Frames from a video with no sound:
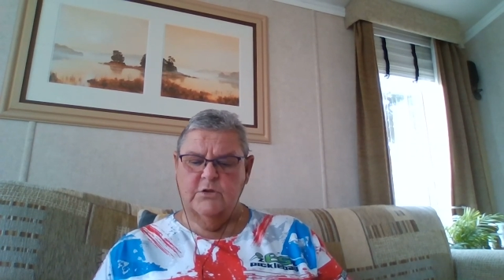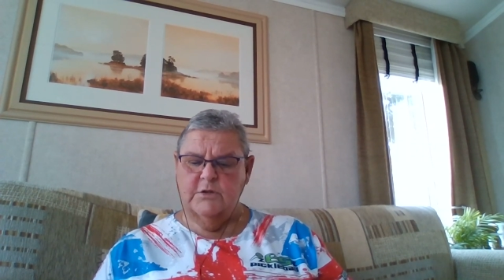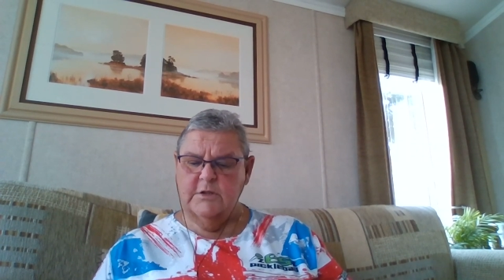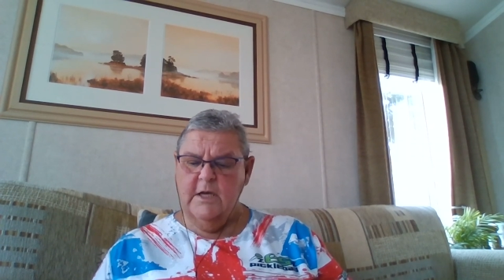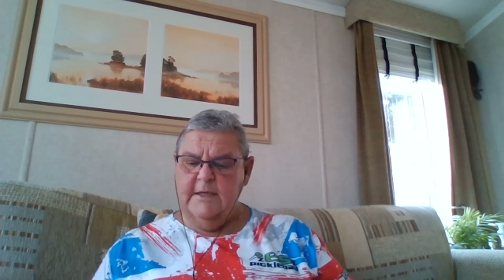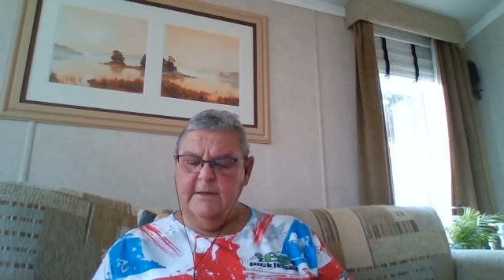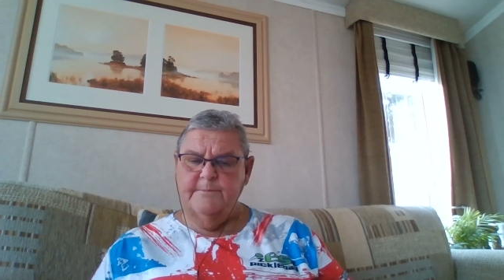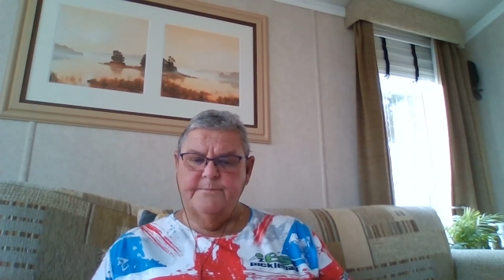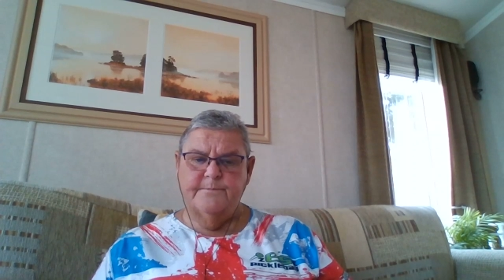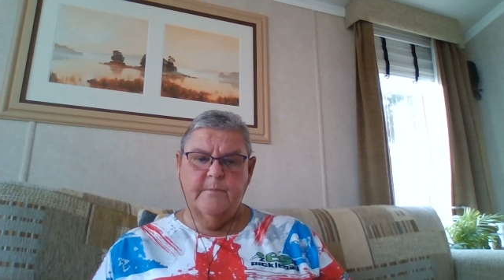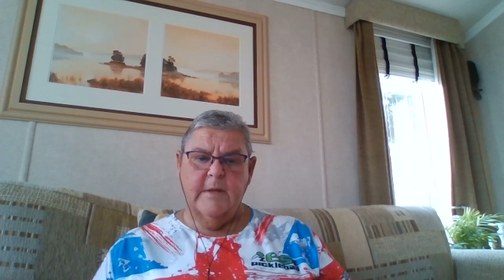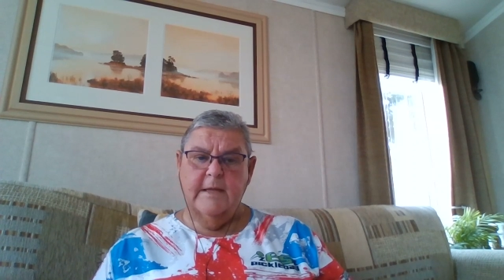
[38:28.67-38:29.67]
and
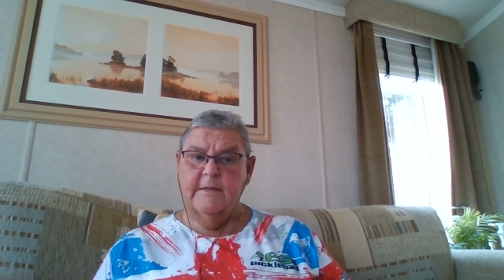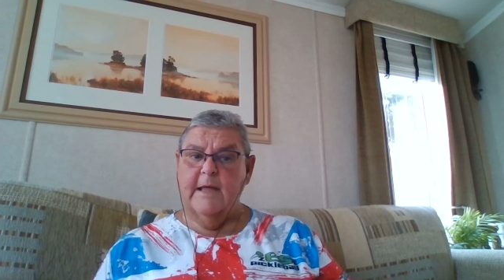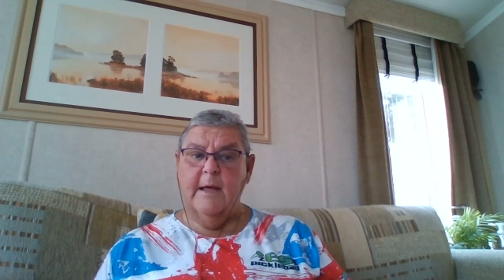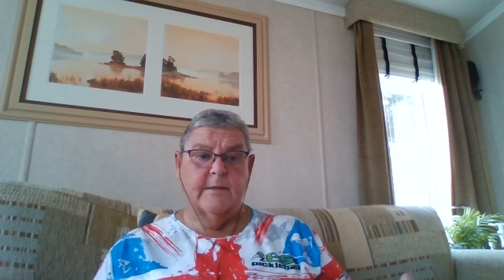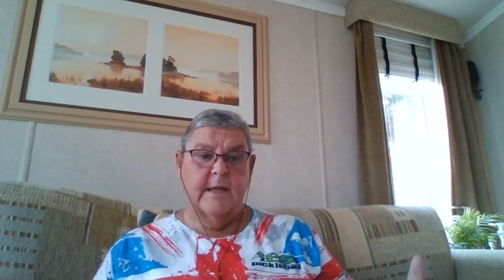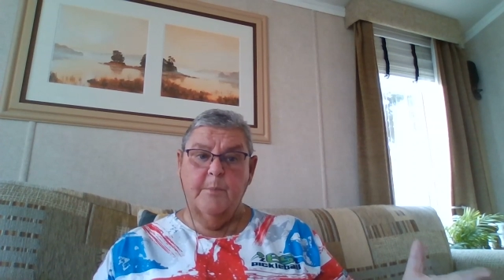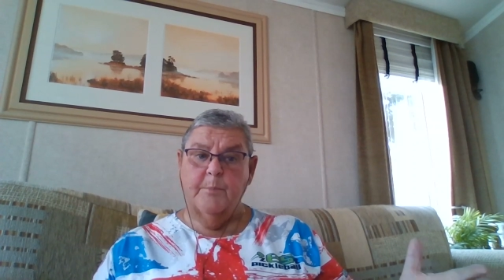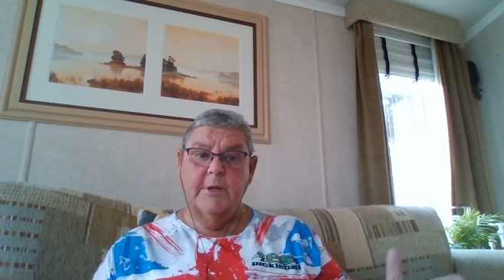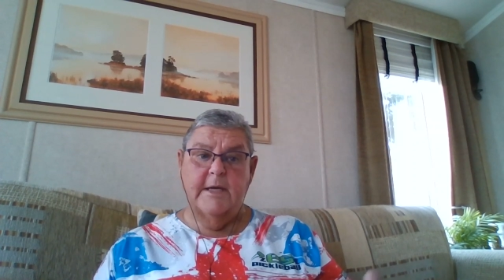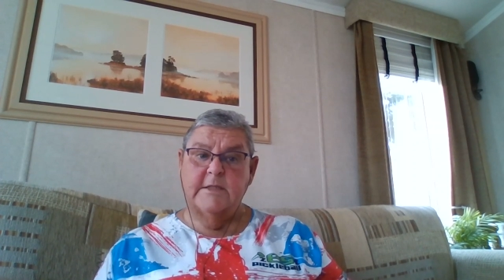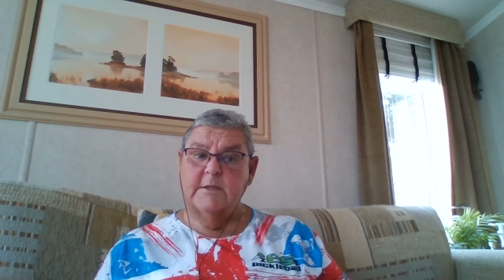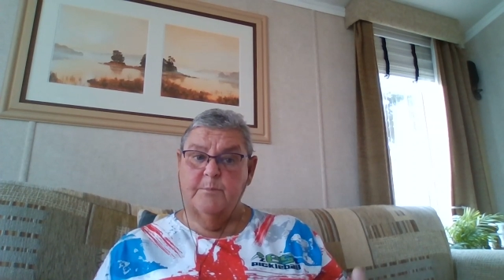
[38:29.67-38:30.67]
that
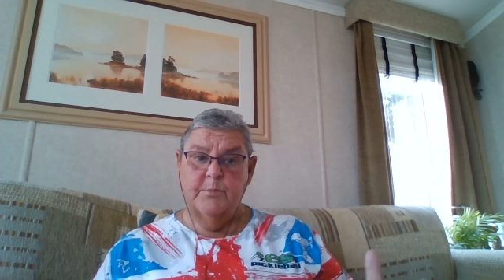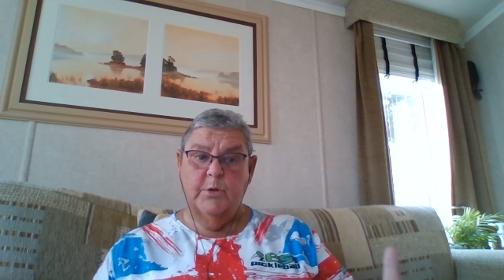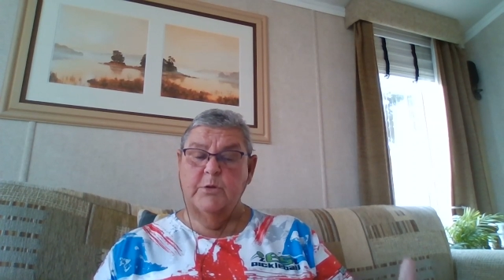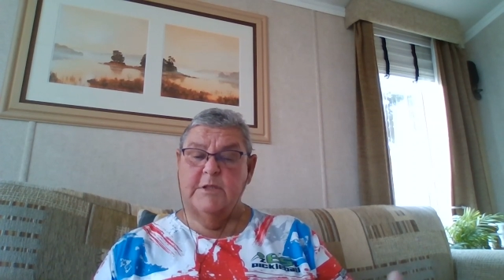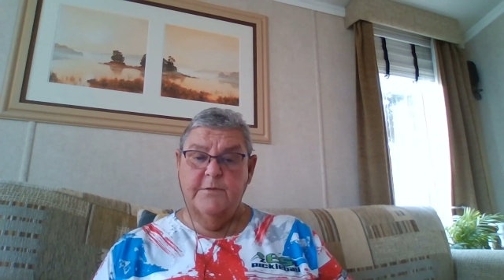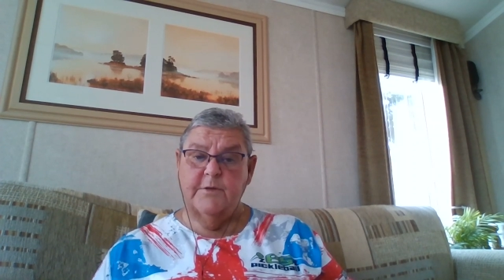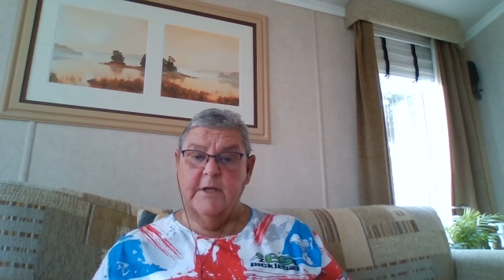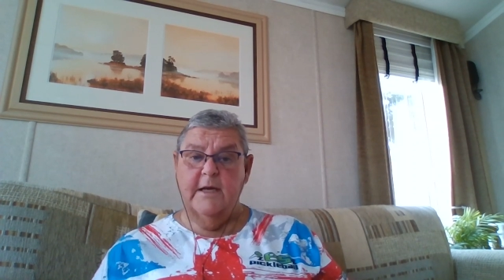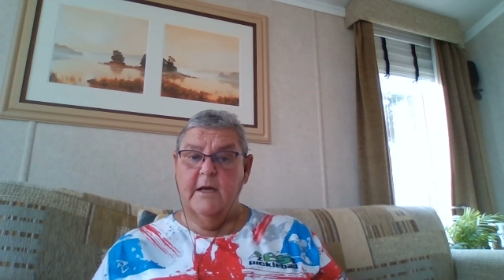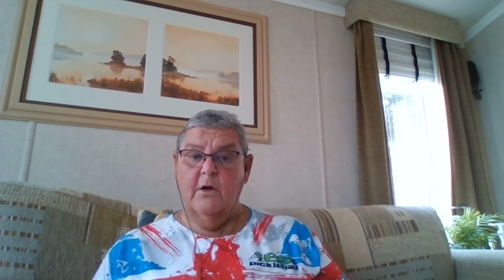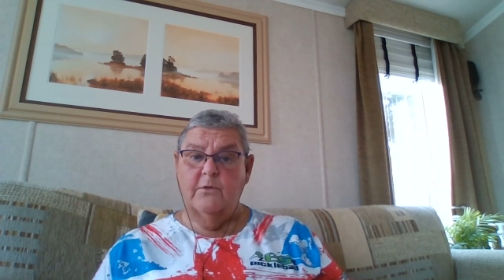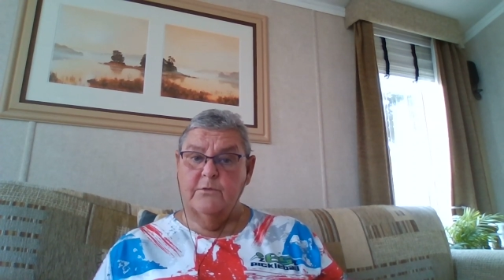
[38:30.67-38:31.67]
plays beautifully
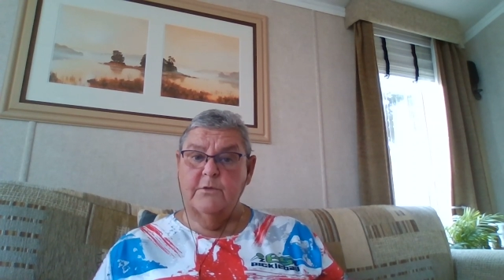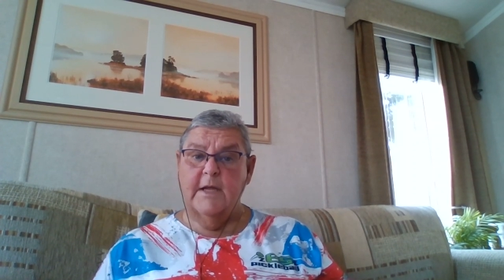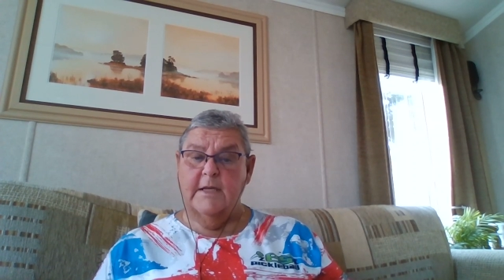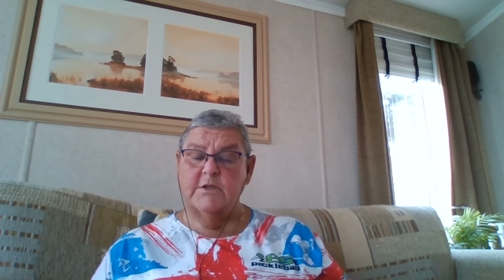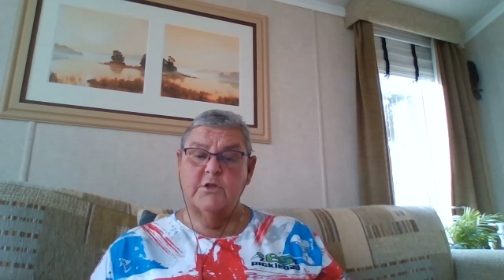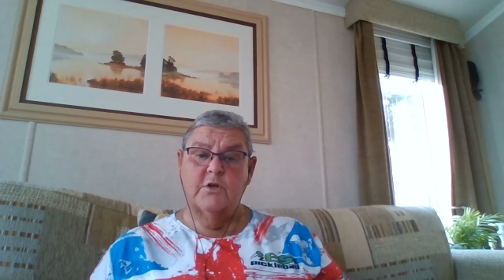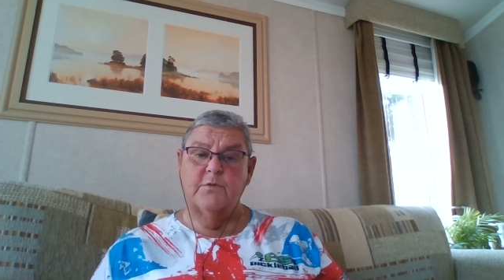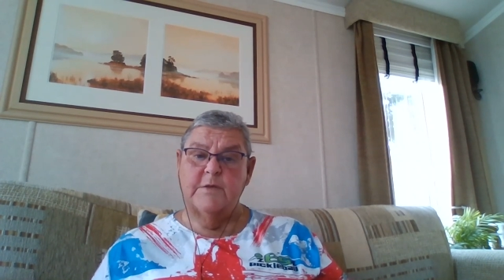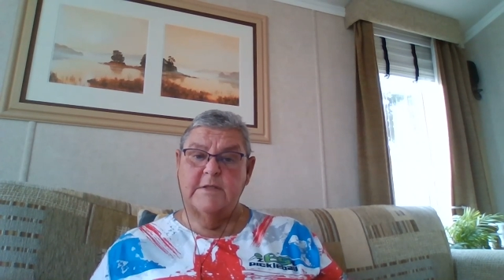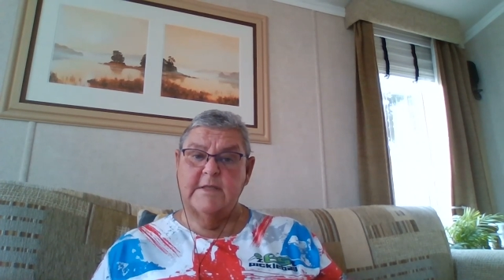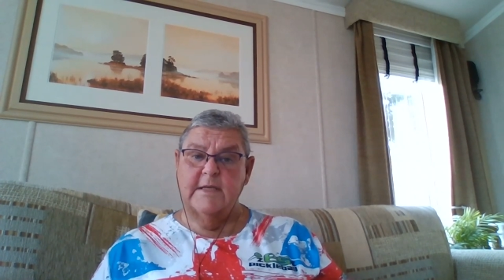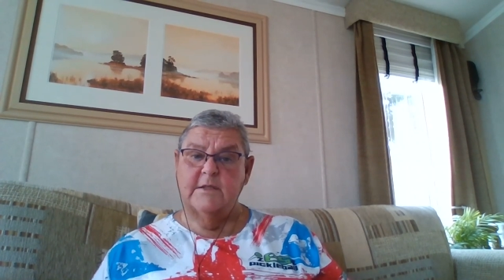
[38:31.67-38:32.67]
on that surface
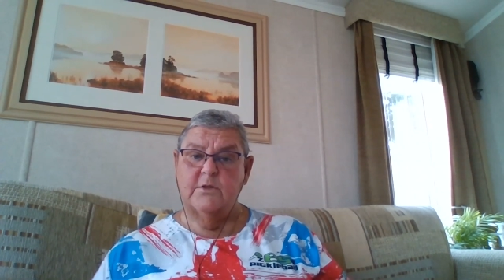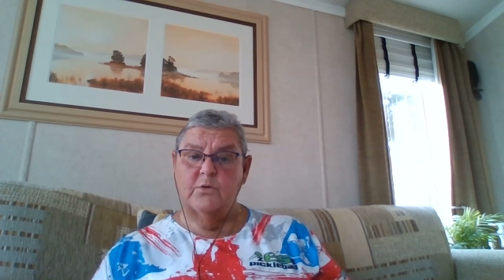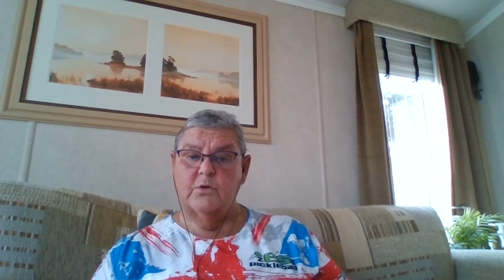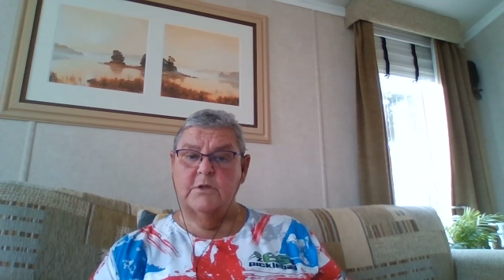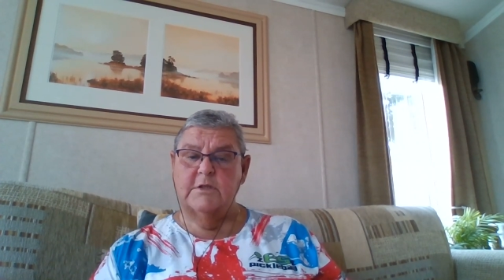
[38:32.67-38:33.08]
indoors.